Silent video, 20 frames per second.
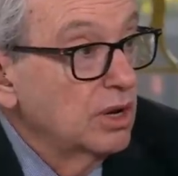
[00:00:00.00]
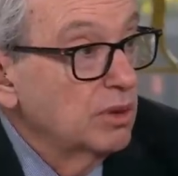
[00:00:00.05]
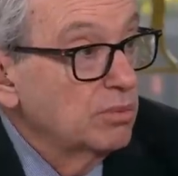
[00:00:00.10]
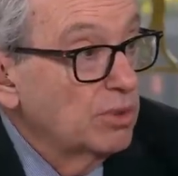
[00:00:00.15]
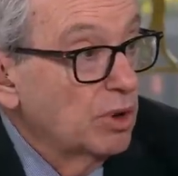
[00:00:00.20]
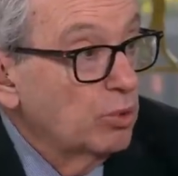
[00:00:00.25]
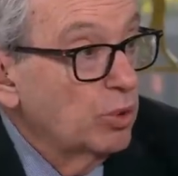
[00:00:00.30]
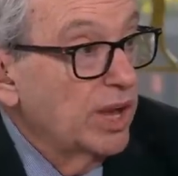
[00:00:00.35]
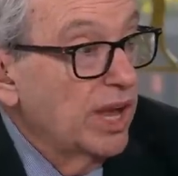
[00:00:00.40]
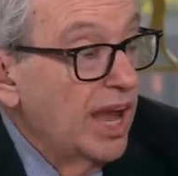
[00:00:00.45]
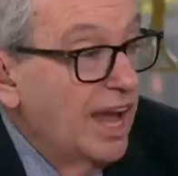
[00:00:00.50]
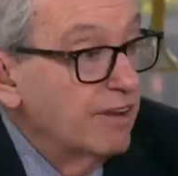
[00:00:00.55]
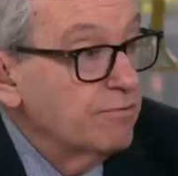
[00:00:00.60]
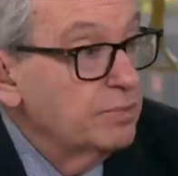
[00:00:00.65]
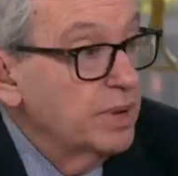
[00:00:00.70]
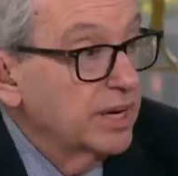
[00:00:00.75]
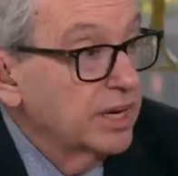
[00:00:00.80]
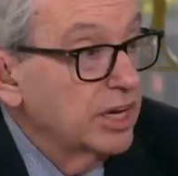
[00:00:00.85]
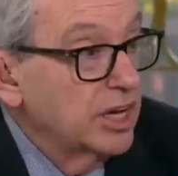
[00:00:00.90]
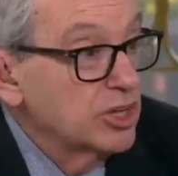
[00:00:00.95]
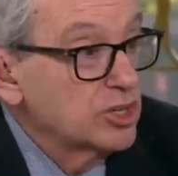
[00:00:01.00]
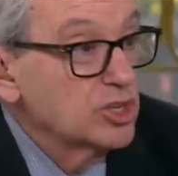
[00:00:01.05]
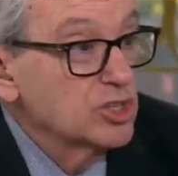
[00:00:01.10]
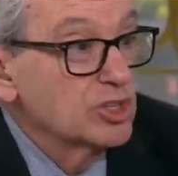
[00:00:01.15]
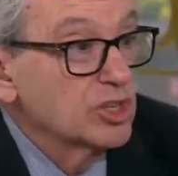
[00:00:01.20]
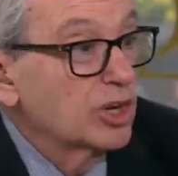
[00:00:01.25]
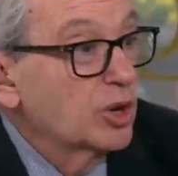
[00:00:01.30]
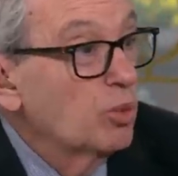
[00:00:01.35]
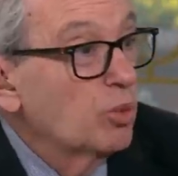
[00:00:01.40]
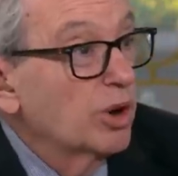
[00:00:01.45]
Yes. But we have
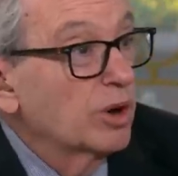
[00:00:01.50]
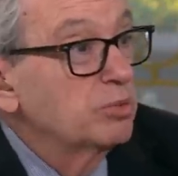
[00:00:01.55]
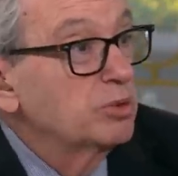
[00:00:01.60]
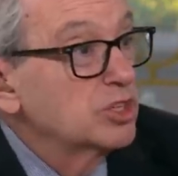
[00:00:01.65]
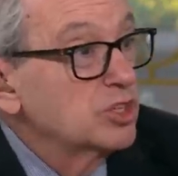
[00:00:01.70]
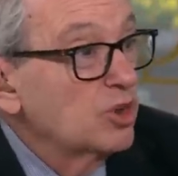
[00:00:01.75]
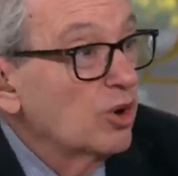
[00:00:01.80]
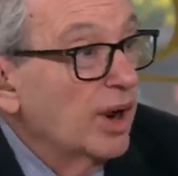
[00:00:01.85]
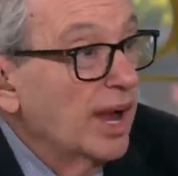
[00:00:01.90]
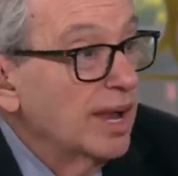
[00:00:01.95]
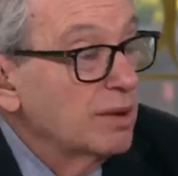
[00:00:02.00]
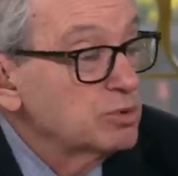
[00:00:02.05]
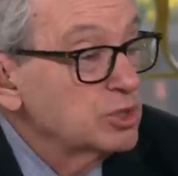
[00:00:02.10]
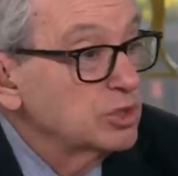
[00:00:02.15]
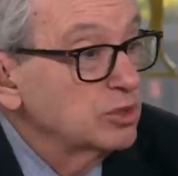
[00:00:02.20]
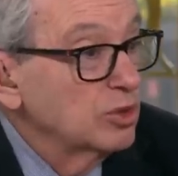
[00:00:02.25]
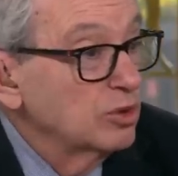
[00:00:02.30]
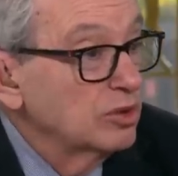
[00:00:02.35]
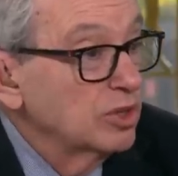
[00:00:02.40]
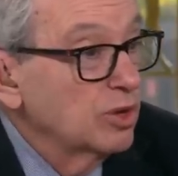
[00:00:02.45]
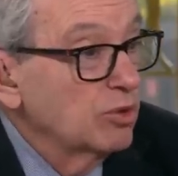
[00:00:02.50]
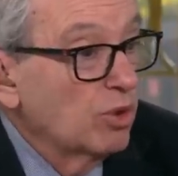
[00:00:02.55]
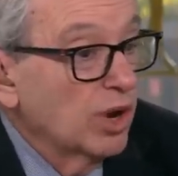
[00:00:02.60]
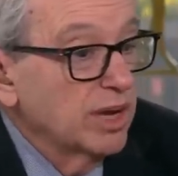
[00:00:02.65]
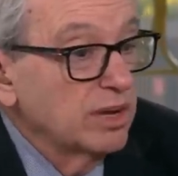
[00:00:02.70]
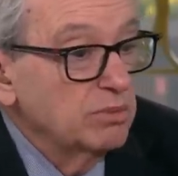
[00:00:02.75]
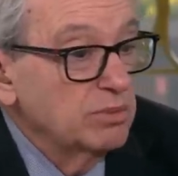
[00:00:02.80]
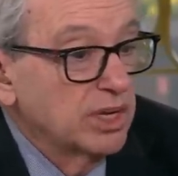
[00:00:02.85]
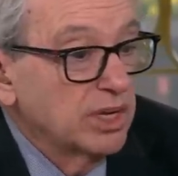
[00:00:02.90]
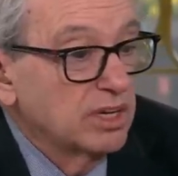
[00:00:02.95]
medications that can work. But you're absolutely
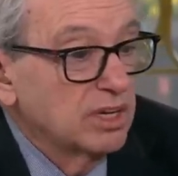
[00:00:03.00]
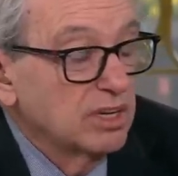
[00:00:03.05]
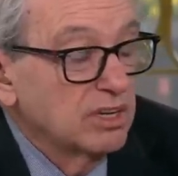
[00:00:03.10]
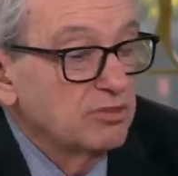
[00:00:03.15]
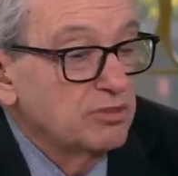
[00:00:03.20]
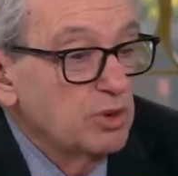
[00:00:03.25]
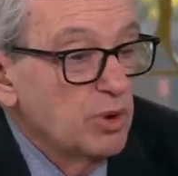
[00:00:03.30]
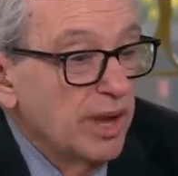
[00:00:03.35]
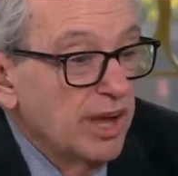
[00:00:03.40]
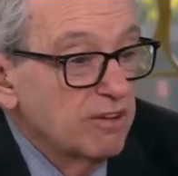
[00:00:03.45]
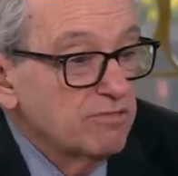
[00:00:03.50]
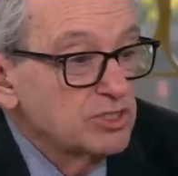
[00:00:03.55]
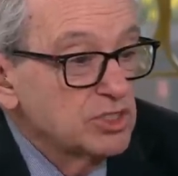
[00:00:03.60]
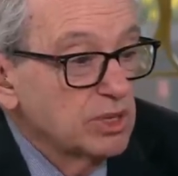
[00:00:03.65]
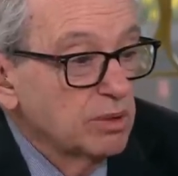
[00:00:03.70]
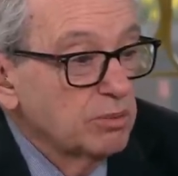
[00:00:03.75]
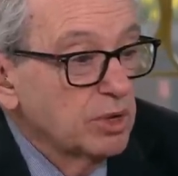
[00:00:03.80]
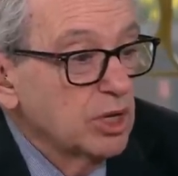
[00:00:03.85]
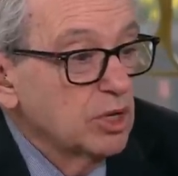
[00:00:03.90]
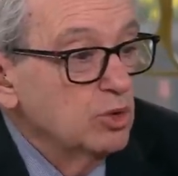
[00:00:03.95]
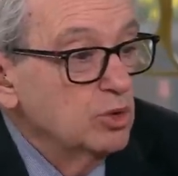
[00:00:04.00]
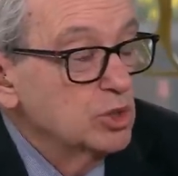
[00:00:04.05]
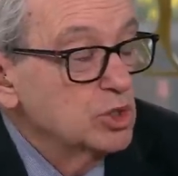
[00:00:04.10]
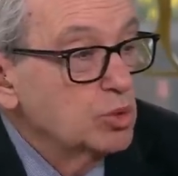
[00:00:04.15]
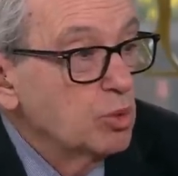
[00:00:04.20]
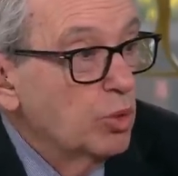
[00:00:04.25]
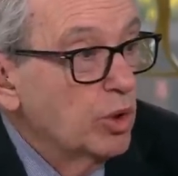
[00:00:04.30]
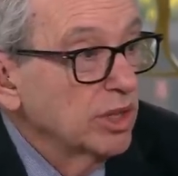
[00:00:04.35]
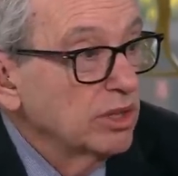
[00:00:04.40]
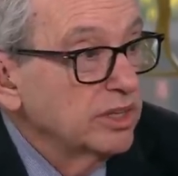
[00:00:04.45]
right, Mika. If you have somebody
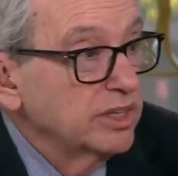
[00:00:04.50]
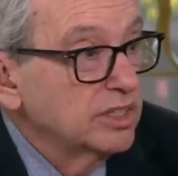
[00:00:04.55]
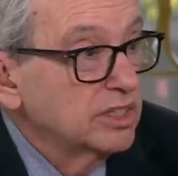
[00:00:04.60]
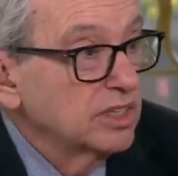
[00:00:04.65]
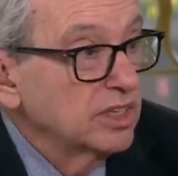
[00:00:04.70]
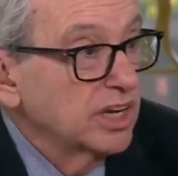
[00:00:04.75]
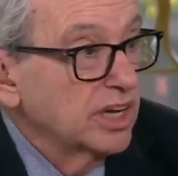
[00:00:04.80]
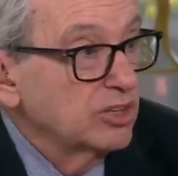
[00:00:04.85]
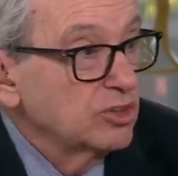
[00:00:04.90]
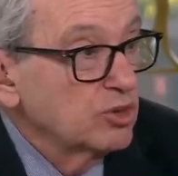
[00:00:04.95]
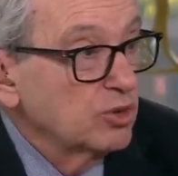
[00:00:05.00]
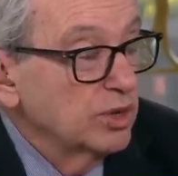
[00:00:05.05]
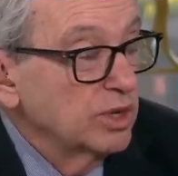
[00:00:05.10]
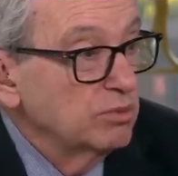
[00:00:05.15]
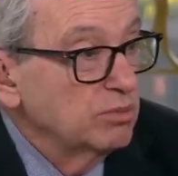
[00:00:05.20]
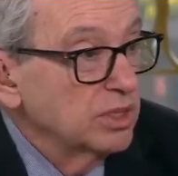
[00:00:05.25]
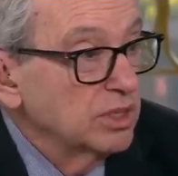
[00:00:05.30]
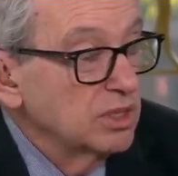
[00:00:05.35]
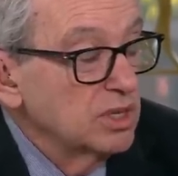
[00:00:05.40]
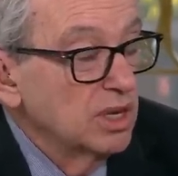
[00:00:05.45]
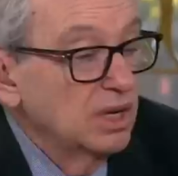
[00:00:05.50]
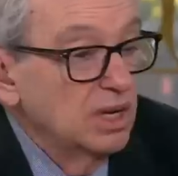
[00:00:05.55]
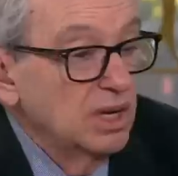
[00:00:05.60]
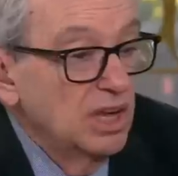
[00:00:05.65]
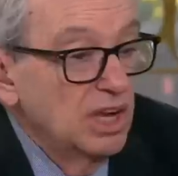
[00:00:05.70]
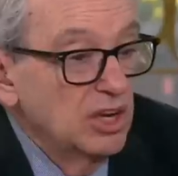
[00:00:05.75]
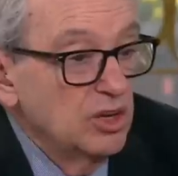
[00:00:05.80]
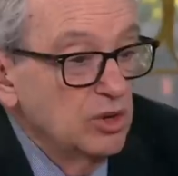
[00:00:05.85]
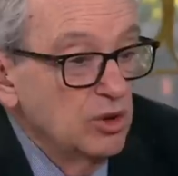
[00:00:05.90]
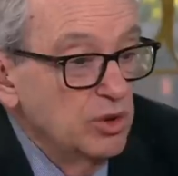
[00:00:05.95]
who's willing to get treatment,
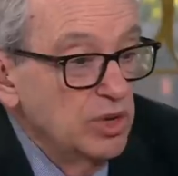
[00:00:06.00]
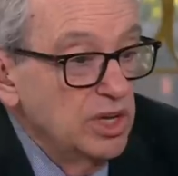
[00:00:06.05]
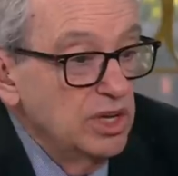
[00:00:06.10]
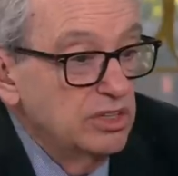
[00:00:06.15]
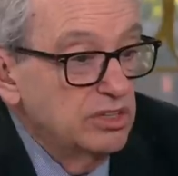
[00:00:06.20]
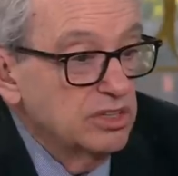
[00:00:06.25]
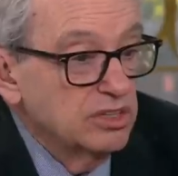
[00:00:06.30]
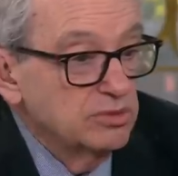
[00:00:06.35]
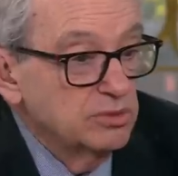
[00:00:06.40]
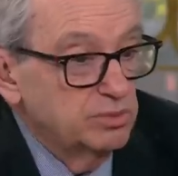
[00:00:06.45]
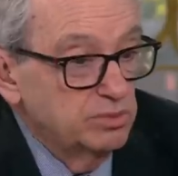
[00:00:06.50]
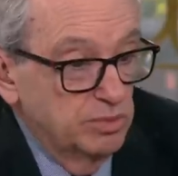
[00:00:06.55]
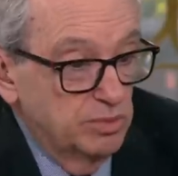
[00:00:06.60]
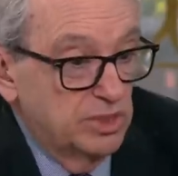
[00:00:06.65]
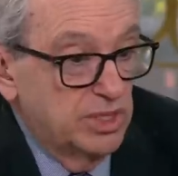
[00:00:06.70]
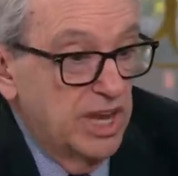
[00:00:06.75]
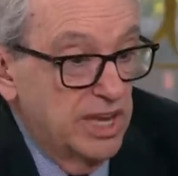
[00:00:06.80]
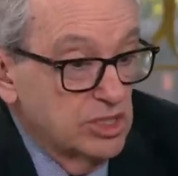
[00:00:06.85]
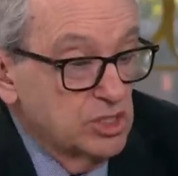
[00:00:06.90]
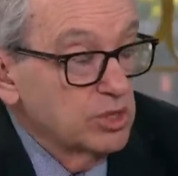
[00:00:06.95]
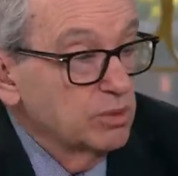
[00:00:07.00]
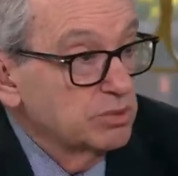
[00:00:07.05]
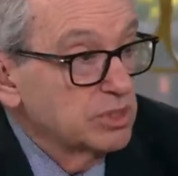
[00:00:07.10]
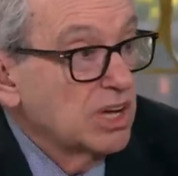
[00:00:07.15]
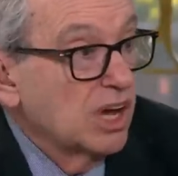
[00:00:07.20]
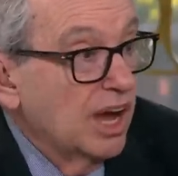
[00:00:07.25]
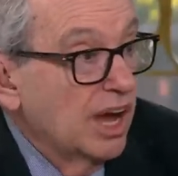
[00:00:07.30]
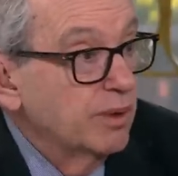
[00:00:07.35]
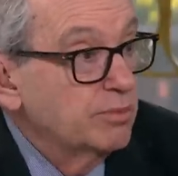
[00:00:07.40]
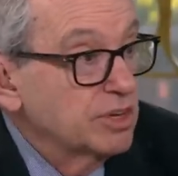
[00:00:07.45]
mm-hmm. you need to take some
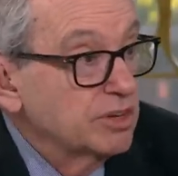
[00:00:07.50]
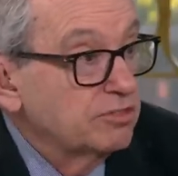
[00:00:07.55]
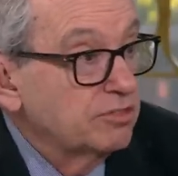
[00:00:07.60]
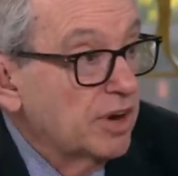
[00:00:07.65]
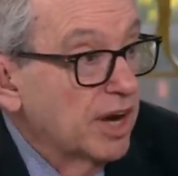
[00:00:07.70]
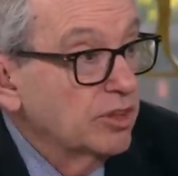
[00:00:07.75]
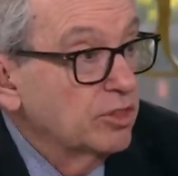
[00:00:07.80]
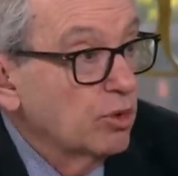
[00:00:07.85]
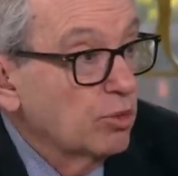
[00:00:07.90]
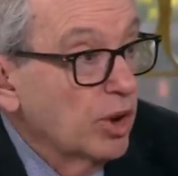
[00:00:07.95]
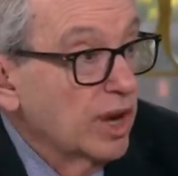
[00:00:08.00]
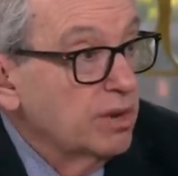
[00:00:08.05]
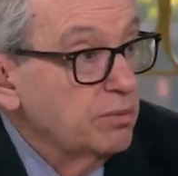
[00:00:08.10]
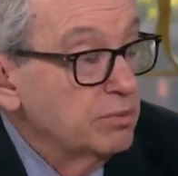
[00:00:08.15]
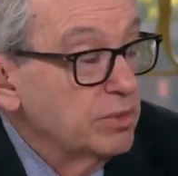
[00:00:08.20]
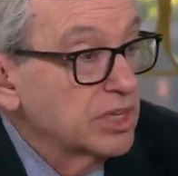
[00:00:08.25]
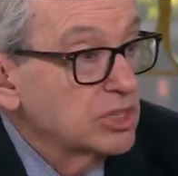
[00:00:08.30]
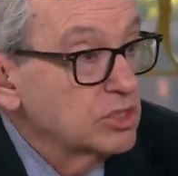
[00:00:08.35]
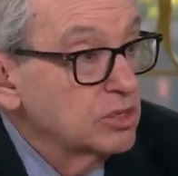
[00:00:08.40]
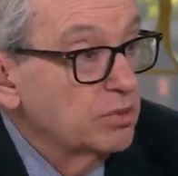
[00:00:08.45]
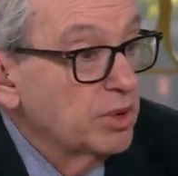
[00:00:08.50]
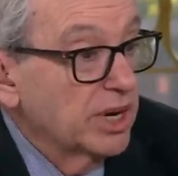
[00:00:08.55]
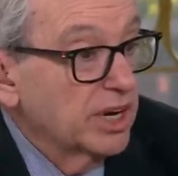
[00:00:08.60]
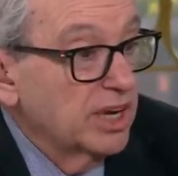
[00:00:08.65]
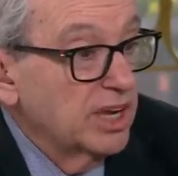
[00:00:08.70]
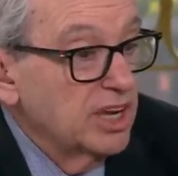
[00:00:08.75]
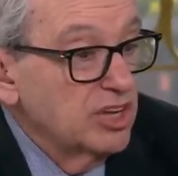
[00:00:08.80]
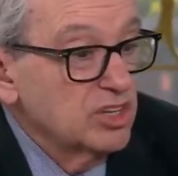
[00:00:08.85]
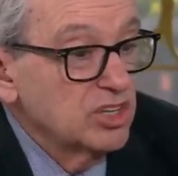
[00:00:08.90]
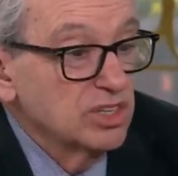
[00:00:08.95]
time to find the right mix of
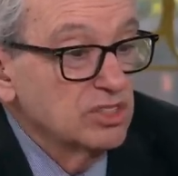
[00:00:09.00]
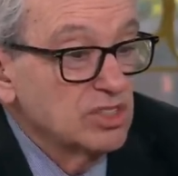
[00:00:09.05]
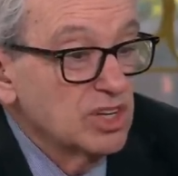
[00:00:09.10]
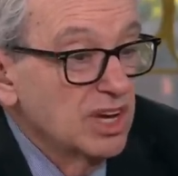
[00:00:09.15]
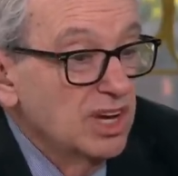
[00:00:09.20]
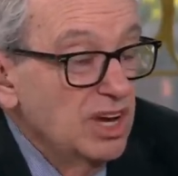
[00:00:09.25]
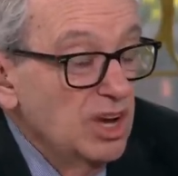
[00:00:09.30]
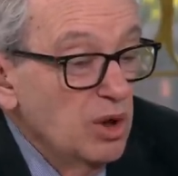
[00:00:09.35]
medications.